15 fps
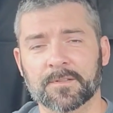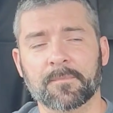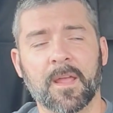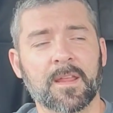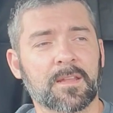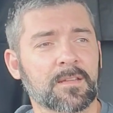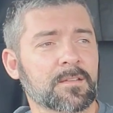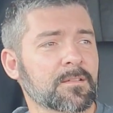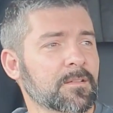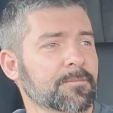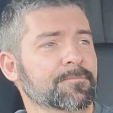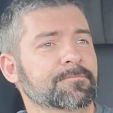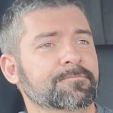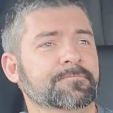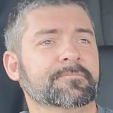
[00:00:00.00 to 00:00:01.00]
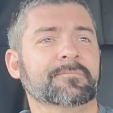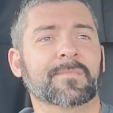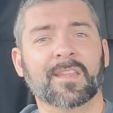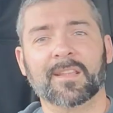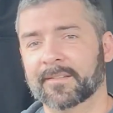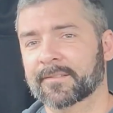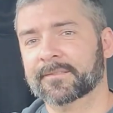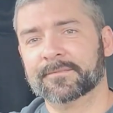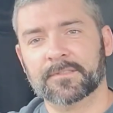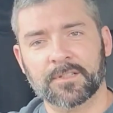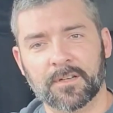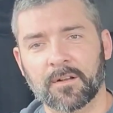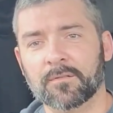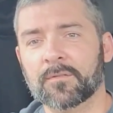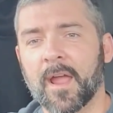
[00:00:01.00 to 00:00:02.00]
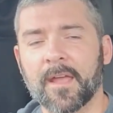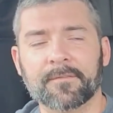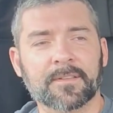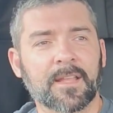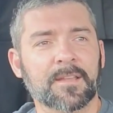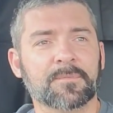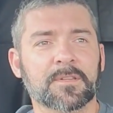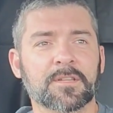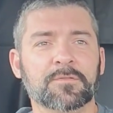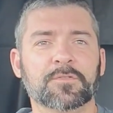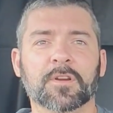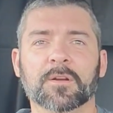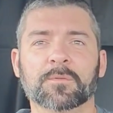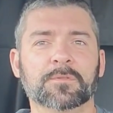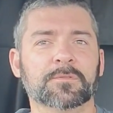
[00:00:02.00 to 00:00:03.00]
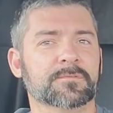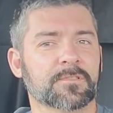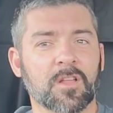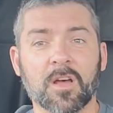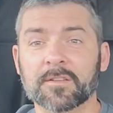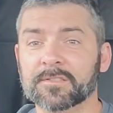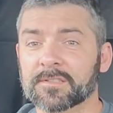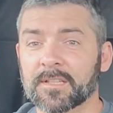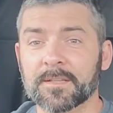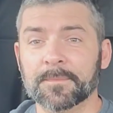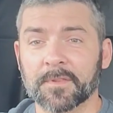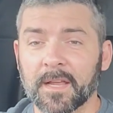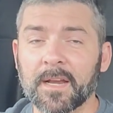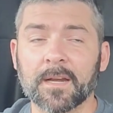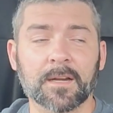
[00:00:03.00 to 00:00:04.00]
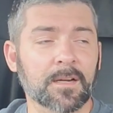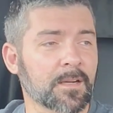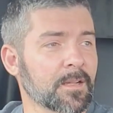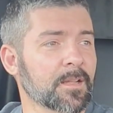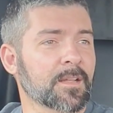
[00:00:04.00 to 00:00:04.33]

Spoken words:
Macon, you know, having the APU trouble, lost sleep there,